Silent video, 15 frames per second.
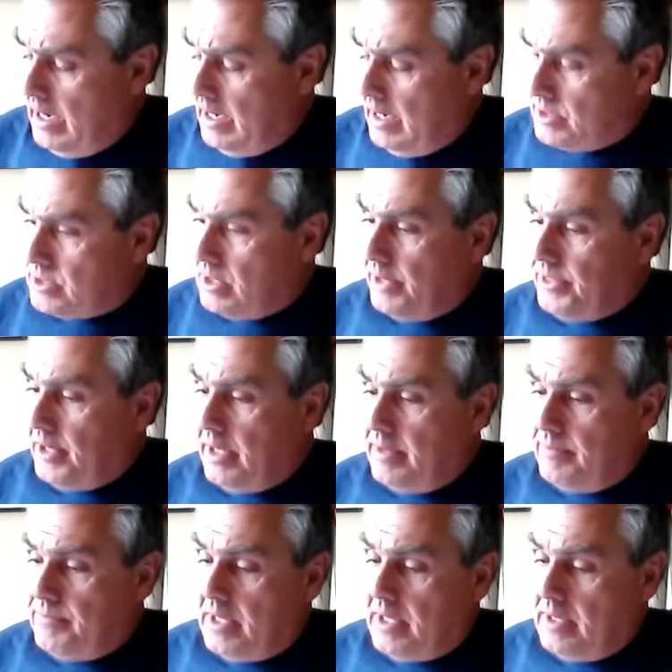So I
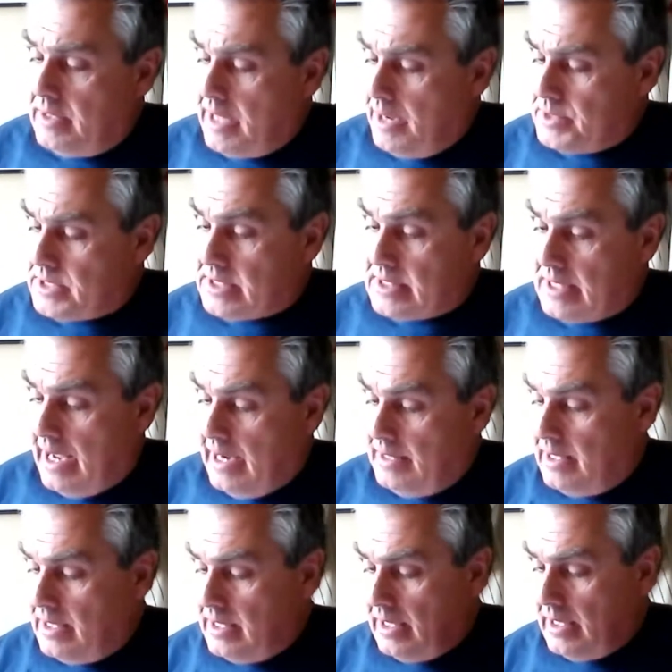thought that was a sign
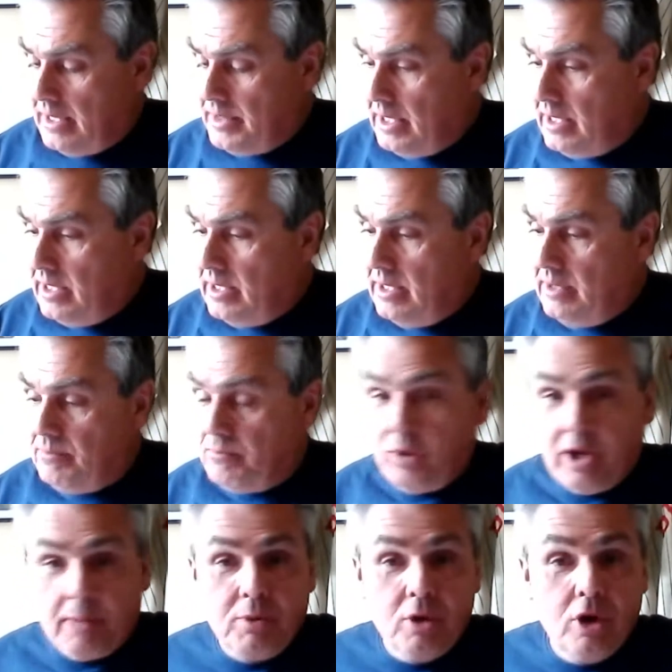that I think he
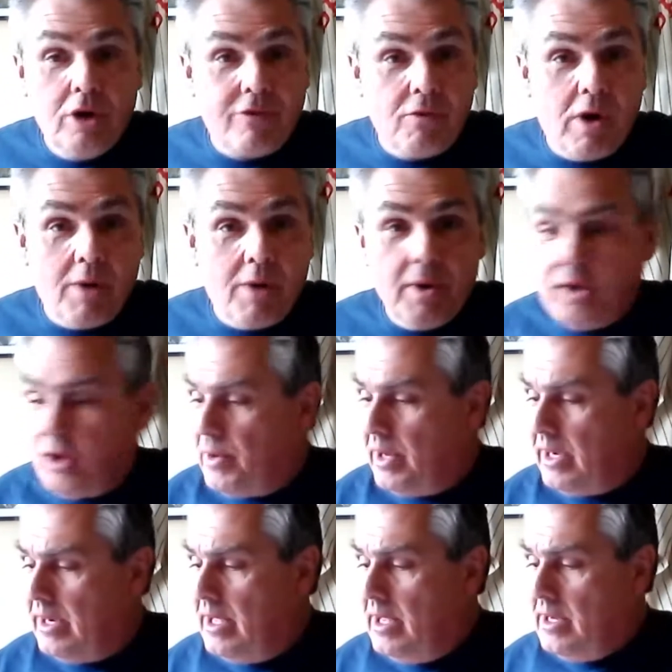would approve of what we're
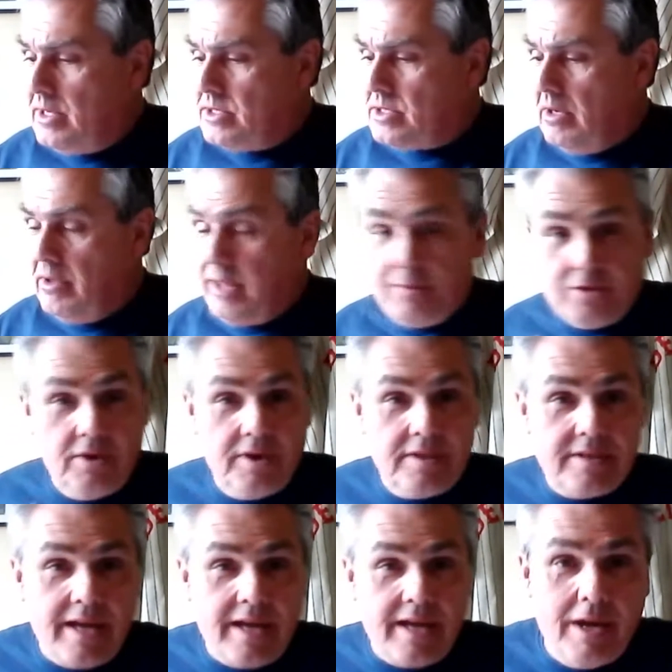doing. So that was the only
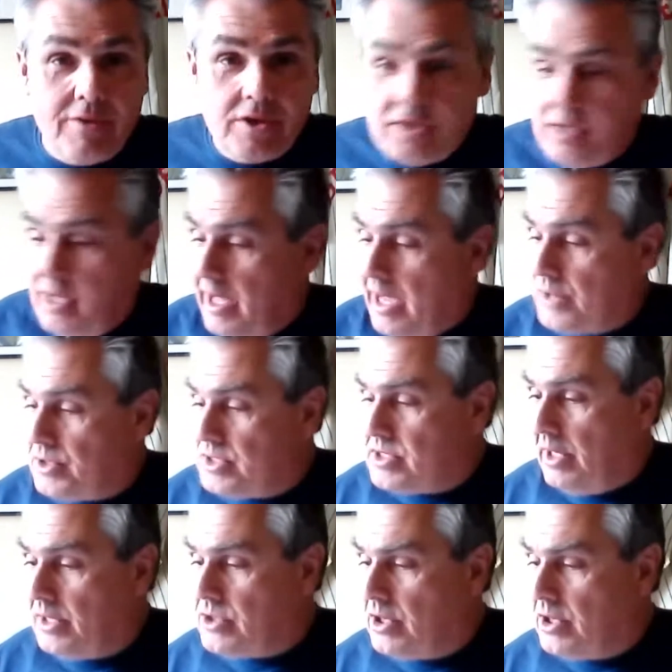time I ever actually
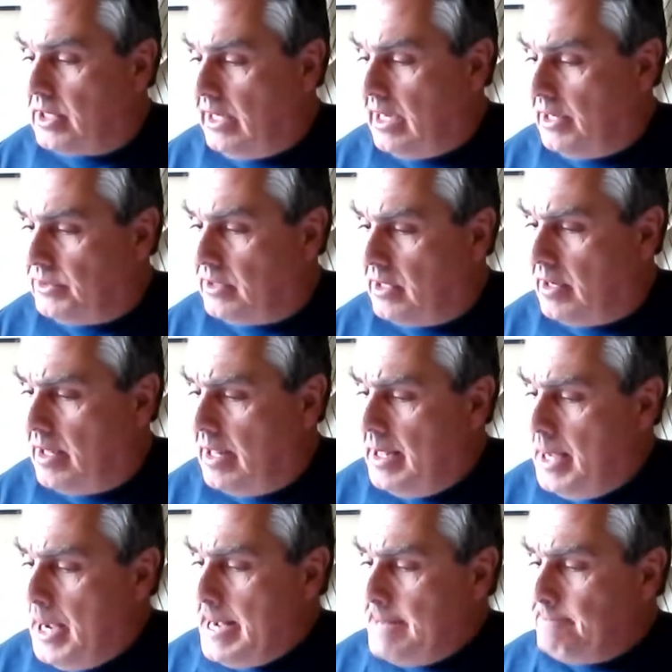saw a turkey out there.
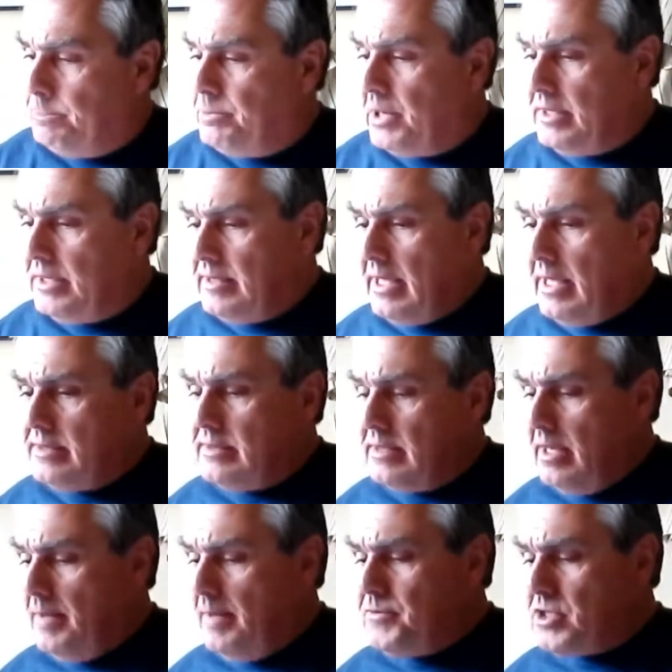But
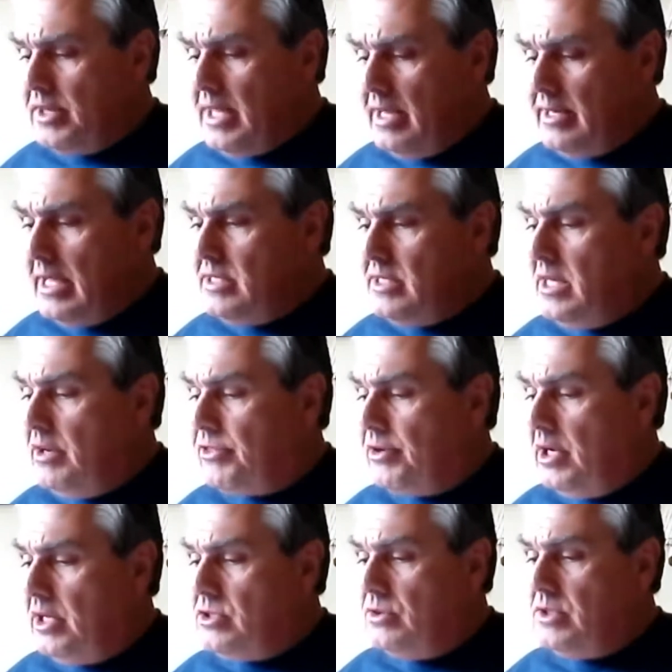so that
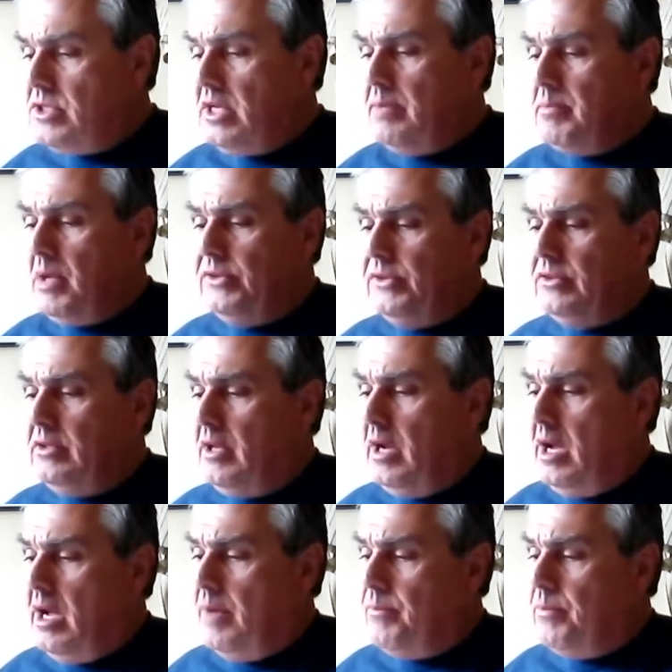1932 team,
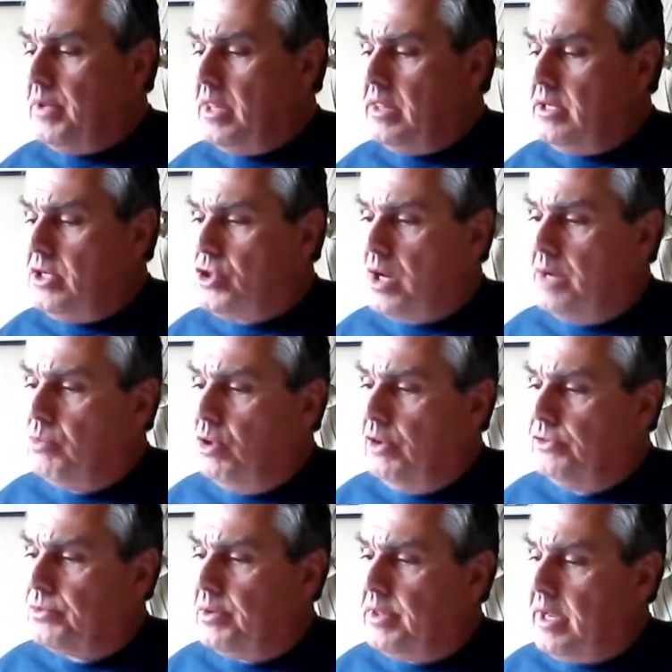when the Detroit
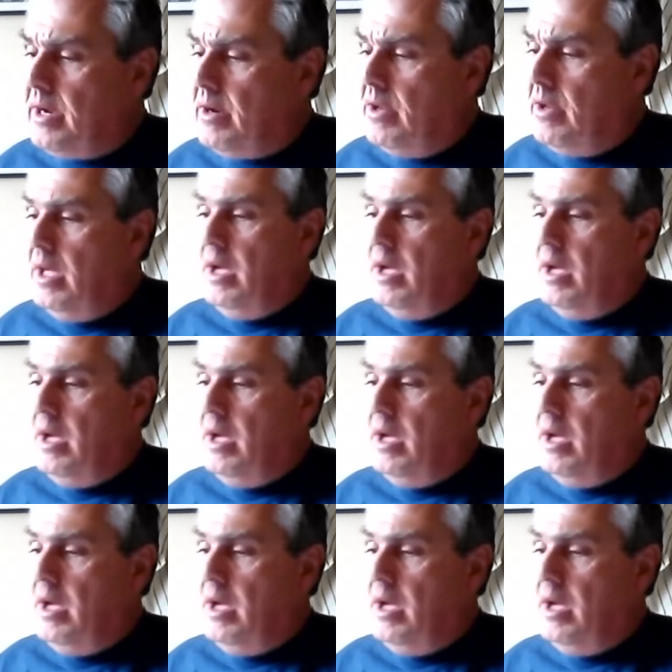Wolves were there,